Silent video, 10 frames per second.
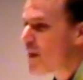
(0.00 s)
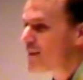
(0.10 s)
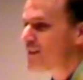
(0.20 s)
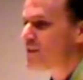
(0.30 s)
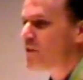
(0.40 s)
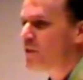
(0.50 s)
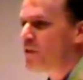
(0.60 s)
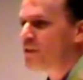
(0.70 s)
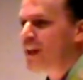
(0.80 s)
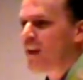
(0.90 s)
message of
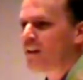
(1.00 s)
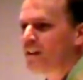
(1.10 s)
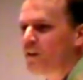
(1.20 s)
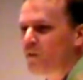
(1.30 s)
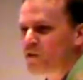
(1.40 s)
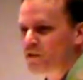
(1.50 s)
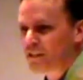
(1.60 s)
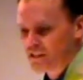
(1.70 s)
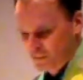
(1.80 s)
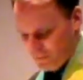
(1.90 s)
Unitarian
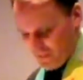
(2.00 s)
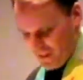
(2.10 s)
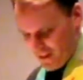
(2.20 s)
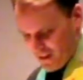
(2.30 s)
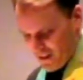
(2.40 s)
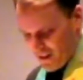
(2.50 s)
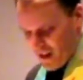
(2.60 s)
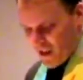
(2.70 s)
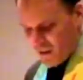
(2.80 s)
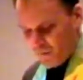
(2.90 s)
Universalism.
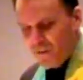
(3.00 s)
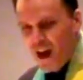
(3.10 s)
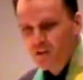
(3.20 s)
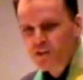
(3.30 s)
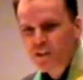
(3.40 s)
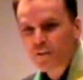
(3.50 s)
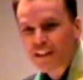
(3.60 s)
The founders of